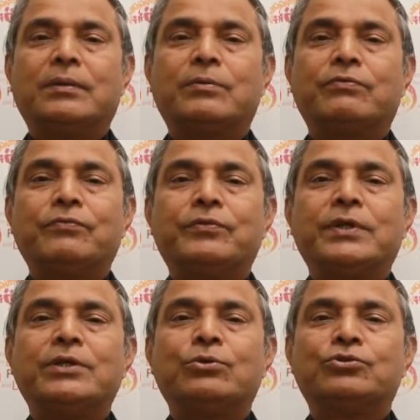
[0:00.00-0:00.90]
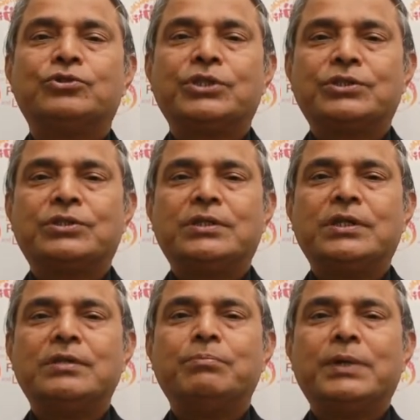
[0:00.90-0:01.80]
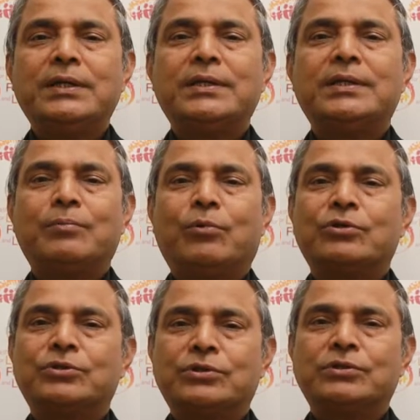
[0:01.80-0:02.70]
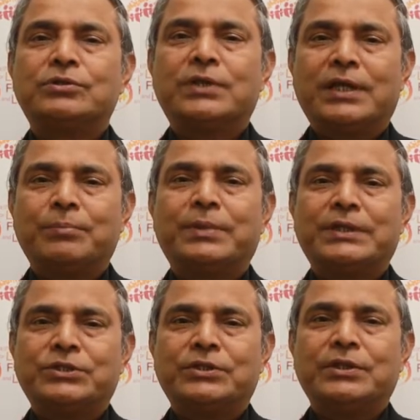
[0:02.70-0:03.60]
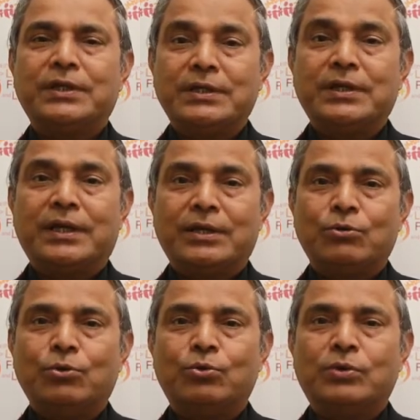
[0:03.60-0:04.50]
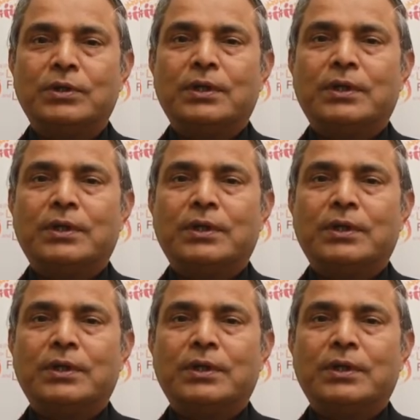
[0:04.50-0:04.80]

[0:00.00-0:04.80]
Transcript: about 15 to 16 million abortions take place in India alone.